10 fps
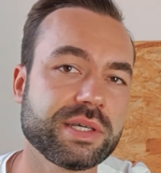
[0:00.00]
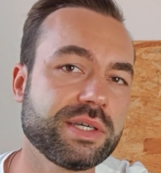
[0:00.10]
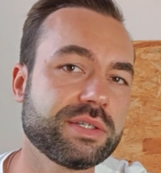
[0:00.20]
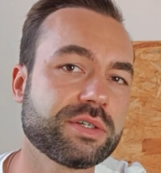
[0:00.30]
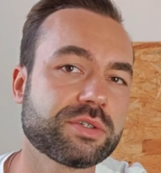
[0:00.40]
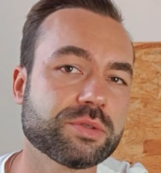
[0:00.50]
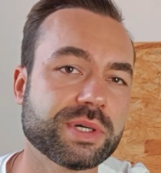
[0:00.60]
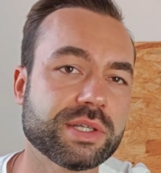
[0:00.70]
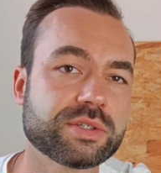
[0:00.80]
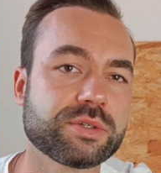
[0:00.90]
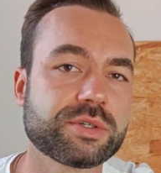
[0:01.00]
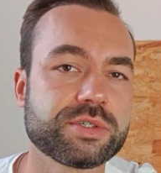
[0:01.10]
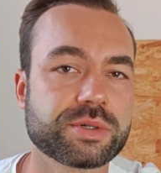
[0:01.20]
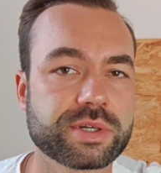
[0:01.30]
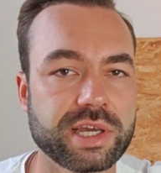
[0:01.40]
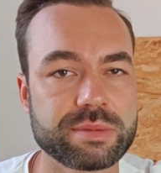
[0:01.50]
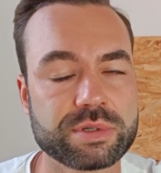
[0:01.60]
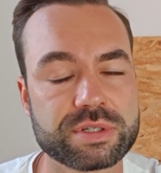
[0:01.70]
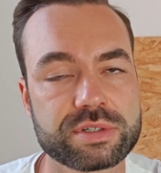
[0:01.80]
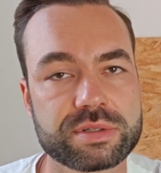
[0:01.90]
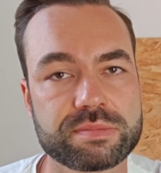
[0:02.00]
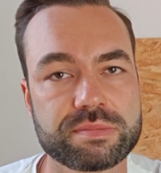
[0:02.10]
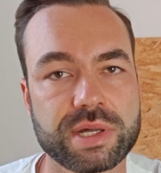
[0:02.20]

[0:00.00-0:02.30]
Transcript: easier to insert your cables,